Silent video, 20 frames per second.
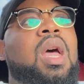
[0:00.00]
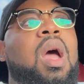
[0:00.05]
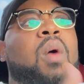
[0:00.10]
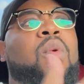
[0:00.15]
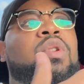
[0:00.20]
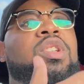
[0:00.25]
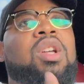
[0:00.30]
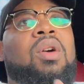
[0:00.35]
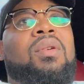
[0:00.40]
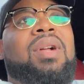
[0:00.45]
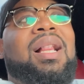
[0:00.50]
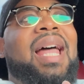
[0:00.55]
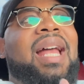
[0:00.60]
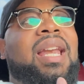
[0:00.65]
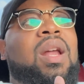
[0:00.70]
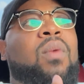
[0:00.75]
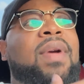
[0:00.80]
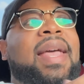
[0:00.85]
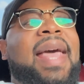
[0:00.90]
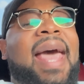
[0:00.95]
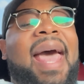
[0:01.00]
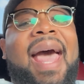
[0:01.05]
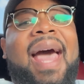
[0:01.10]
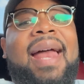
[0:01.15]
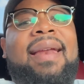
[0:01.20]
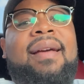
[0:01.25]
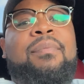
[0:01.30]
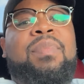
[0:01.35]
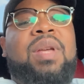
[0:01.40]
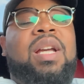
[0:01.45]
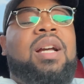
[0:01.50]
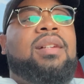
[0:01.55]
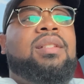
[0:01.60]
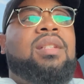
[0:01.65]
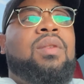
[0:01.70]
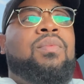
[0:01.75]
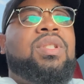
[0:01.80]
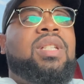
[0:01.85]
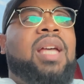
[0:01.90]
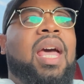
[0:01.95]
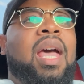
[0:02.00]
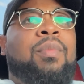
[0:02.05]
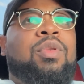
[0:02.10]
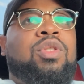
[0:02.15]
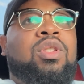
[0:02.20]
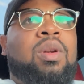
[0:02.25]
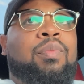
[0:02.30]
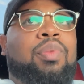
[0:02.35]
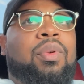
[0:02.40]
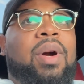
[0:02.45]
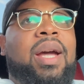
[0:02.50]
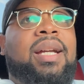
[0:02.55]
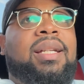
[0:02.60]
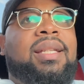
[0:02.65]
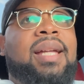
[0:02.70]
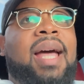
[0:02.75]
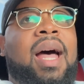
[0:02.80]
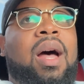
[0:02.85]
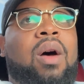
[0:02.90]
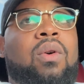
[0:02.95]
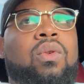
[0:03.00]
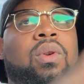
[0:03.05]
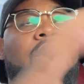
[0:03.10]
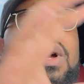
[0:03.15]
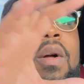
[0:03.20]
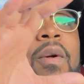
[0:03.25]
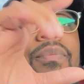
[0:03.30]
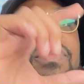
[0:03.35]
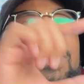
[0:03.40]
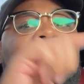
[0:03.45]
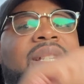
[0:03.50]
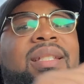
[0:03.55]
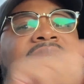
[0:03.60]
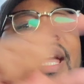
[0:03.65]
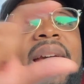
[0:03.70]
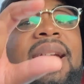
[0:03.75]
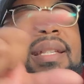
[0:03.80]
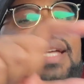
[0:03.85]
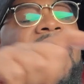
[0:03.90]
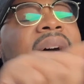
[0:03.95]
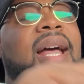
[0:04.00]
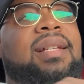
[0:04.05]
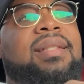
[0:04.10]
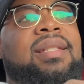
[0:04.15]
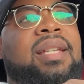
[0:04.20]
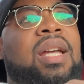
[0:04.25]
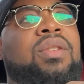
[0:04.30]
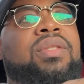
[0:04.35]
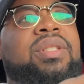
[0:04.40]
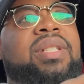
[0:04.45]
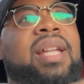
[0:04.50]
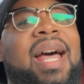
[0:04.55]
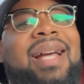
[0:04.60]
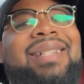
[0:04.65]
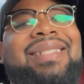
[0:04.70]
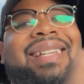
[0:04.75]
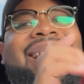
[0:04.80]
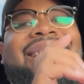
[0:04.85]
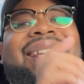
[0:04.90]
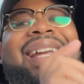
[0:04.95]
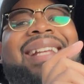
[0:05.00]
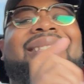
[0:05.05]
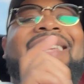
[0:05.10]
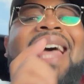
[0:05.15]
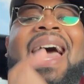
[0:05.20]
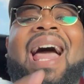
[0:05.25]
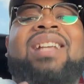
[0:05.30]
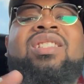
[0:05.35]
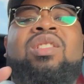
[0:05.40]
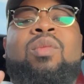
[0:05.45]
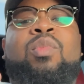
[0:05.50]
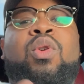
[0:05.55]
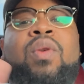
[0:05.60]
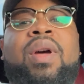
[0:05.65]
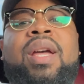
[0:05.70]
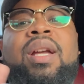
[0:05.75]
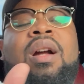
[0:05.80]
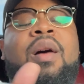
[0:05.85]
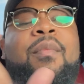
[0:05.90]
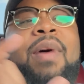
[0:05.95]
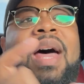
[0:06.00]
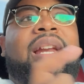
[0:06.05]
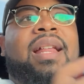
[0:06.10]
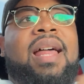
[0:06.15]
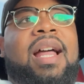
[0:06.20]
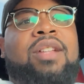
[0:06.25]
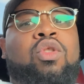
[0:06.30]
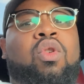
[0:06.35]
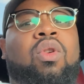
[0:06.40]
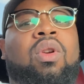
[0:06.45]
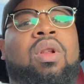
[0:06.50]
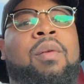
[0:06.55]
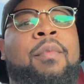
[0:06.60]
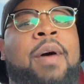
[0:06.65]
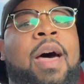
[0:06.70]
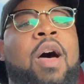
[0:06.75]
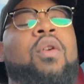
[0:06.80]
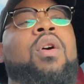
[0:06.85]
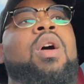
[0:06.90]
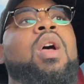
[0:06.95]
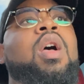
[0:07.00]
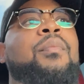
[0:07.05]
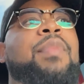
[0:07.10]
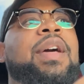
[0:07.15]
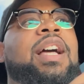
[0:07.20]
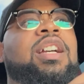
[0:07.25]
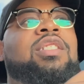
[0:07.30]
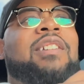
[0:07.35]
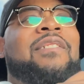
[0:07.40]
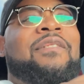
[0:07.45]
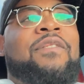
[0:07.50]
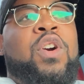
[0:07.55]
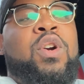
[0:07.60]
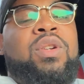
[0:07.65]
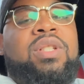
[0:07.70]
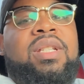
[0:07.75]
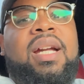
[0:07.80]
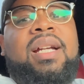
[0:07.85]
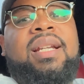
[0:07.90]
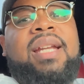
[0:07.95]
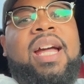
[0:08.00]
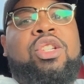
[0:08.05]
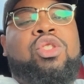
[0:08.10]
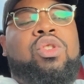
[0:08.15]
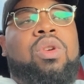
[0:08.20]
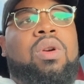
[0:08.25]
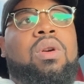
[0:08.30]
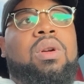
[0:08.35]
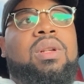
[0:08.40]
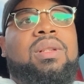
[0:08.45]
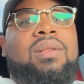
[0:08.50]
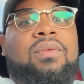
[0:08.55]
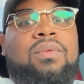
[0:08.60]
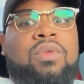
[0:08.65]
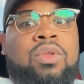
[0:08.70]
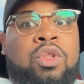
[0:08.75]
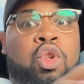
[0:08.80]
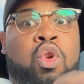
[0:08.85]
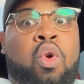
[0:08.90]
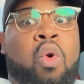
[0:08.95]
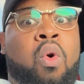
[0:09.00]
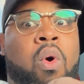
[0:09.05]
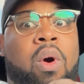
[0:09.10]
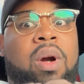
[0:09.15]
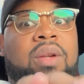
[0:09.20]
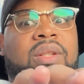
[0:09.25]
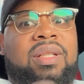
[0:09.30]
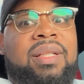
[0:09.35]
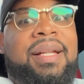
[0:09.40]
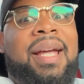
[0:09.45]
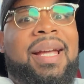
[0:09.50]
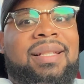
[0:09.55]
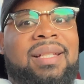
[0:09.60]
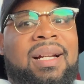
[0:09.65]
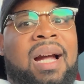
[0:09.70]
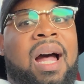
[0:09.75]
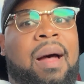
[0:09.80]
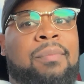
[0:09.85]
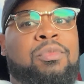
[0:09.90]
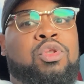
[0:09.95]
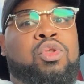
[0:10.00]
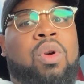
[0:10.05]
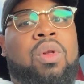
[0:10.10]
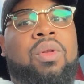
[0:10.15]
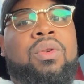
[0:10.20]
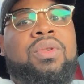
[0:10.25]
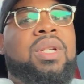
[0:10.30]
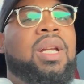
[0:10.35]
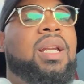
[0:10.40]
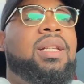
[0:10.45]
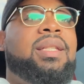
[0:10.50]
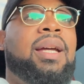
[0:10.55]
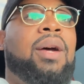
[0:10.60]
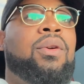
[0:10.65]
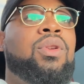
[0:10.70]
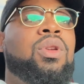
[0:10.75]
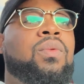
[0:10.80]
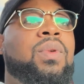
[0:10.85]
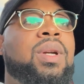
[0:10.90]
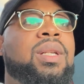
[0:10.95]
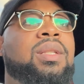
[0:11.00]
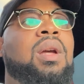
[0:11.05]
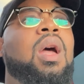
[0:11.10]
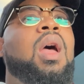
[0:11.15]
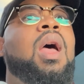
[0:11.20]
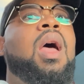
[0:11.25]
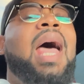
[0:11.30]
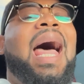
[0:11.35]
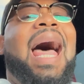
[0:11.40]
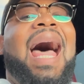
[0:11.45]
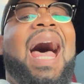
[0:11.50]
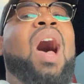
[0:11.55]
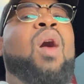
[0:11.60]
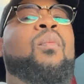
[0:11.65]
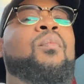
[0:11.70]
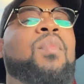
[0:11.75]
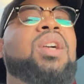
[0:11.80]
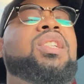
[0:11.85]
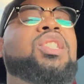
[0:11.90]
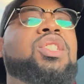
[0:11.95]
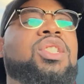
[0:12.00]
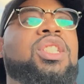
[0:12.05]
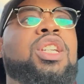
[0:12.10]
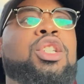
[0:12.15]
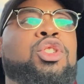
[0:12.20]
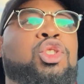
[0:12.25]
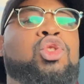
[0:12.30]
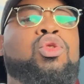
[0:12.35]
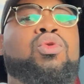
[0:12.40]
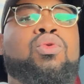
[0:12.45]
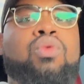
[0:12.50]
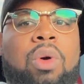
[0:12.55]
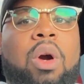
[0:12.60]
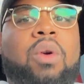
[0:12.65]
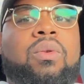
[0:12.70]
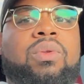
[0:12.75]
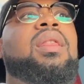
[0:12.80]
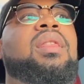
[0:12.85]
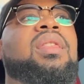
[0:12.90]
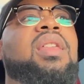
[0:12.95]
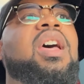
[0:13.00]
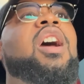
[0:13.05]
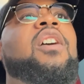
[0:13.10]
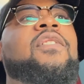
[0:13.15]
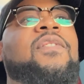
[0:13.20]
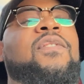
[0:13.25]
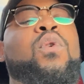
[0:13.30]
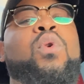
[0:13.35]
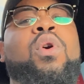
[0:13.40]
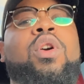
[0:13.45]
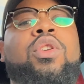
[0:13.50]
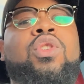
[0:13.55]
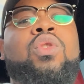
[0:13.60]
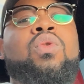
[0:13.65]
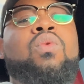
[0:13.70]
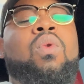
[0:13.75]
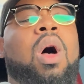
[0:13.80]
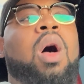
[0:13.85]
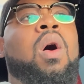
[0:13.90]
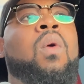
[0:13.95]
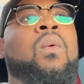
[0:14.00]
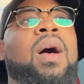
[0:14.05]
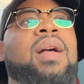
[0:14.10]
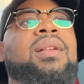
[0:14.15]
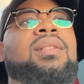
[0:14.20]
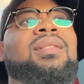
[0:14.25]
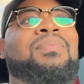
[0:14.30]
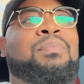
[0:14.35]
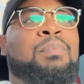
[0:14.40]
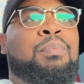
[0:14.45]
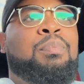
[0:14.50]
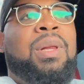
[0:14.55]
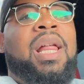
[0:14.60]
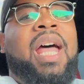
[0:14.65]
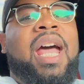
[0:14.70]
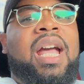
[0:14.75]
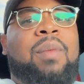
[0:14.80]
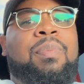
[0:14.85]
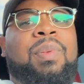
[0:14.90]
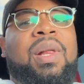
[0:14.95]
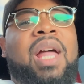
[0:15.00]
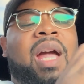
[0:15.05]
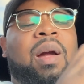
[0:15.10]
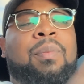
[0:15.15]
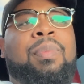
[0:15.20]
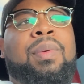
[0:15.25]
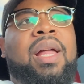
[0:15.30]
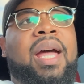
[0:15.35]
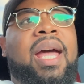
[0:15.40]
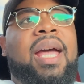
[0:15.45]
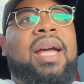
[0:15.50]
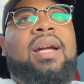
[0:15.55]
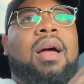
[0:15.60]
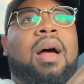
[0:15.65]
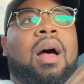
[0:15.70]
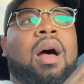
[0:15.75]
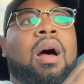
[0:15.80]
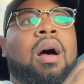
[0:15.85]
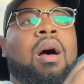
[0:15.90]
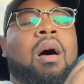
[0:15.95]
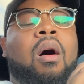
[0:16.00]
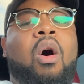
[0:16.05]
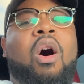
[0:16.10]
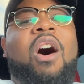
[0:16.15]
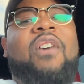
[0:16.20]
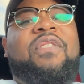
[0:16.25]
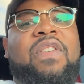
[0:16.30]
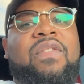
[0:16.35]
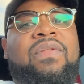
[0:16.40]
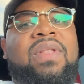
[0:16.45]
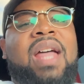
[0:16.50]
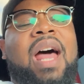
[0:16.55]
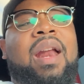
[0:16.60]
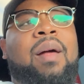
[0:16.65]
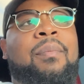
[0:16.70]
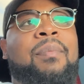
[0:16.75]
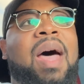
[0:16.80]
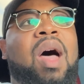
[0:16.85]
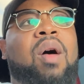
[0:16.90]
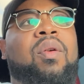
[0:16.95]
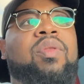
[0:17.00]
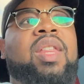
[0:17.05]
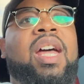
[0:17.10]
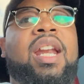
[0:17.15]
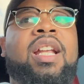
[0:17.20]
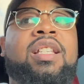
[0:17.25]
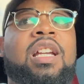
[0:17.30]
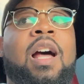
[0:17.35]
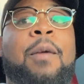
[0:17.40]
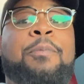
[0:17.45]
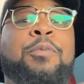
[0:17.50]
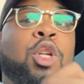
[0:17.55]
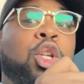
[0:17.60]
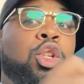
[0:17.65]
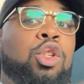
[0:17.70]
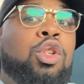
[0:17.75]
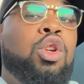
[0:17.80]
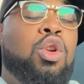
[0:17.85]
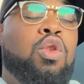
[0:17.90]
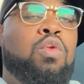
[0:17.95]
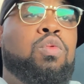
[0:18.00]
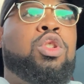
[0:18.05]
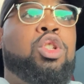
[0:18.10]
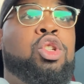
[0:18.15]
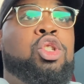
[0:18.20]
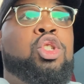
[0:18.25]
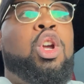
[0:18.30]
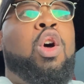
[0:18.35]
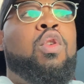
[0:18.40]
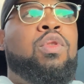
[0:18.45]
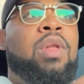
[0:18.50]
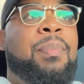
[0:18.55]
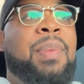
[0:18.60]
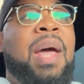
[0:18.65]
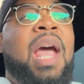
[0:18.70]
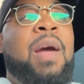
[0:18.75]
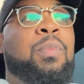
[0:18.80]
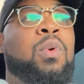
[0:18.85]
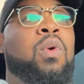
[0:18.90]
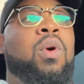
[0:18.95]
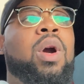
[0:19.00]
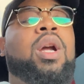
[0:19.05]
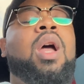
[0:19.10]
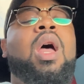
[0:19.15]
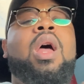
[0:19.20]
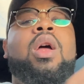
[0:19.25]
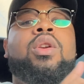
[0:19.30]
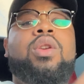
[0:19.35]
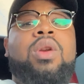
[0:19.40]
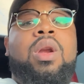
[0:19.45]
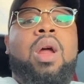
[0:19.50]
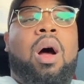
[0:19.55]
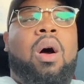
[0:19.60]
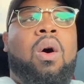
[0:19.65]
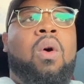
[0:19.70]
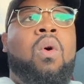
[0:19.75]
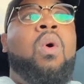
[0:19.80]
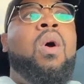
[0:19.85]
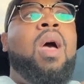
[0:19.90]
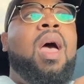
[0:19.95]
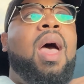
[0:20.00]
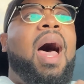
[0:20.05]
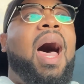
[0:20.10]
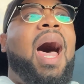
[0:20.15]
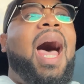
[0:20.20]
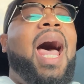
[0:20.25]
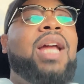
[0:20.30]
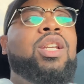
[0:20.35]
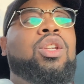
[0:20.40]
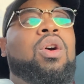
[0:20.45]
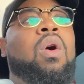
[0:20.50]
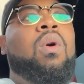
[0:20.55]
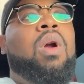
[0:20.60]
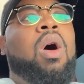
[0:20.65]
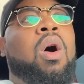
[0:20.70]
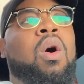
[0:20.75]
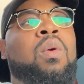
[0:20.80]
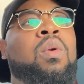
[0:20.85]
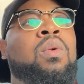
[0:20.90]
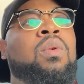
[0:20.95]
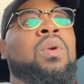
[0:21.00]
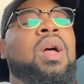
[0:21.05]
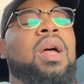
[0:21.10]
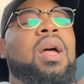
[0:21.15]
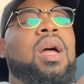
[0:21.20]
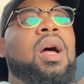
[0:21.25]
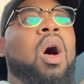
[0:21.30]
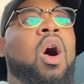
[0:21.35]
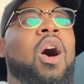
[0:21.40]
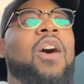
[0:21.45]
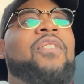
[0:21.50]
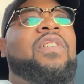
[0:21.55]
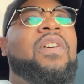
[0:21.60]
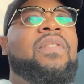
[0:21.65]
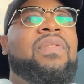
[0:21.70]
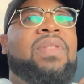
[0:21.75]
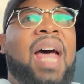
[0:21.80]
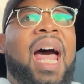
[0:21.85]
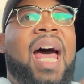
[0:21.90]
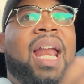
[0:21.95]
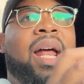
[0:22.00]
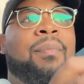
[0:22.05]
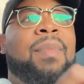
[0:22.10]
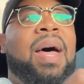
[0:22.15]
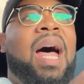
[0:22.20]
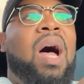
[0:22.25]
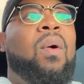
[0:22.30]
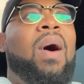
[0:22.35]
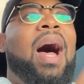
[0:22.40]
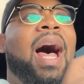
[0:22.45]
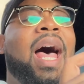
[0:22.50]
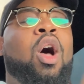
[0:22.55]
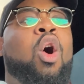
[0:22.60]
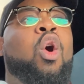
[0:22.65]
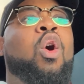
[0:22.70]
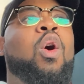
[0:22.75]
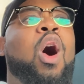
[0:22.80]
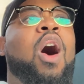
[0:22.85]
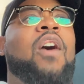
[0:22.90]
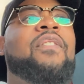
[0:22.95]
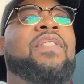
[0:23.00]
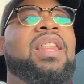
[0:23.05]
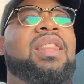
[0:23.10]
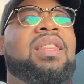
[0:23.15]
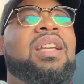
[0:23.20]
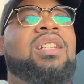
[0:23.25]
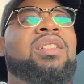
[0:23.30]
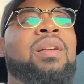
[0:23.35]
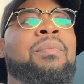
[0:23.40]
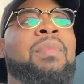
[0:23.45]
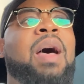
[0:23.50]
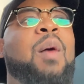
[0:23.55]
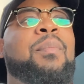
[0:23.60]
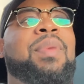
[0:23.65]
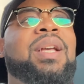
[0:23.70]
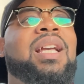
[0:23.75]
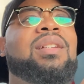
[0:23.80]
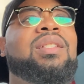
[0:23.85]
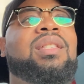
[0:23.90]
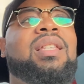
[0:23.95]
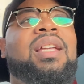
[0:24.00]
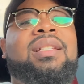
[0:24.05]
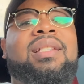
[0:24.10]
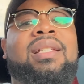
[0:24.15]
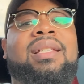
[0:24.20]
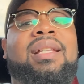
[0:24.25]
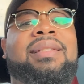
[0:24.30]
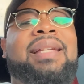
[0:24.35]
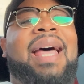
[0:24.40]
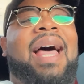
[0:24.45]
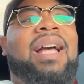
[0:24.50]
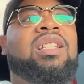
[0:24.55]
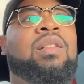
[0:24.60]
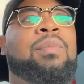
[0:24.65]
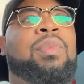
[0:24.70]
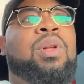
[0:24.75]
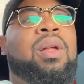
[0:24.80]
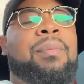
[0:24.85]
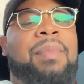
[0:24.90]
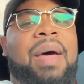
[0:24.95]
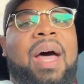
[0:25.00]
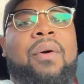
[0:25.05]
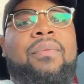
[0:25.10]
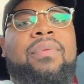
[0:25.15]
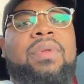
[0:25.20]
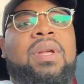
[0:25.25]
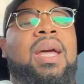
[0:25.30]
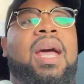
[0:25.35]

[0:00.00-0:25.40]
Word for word: And we're so glad that we had it because it was able to break down state tax, sales tax, and then taxable income out of that total amount. Because the first thing that your, your state's comptroller is going to tell you is, how much did you gross? Therefore, you owe us blank, blank, blank uh, off of that amount. Then it's up to you to show the paperwork. No, I don't owe off of that amount. I owe off of this amount because this is the taxable amount.